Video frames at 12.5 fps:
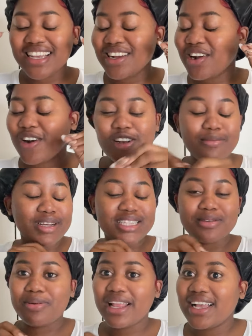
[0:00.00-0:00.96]
God
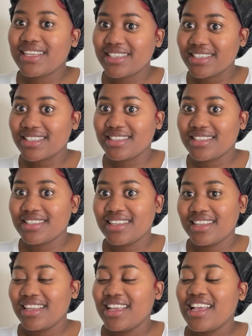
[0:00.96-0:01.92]
multiplied it.
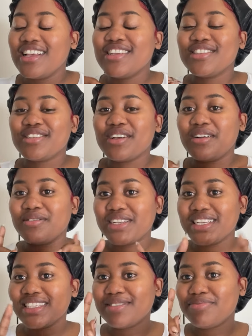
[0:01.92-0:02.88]
So I'm
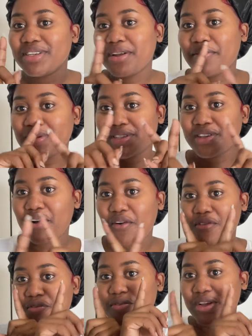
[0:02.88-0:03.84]
gonna put a picture
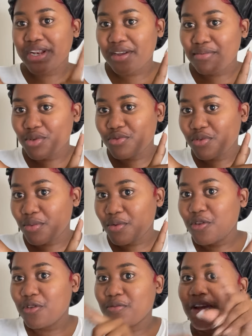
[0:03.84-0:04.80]
of when I move from
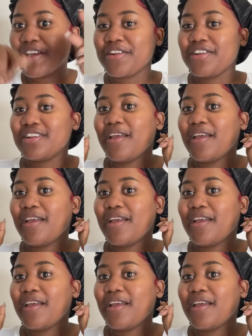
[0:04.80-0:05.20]
home and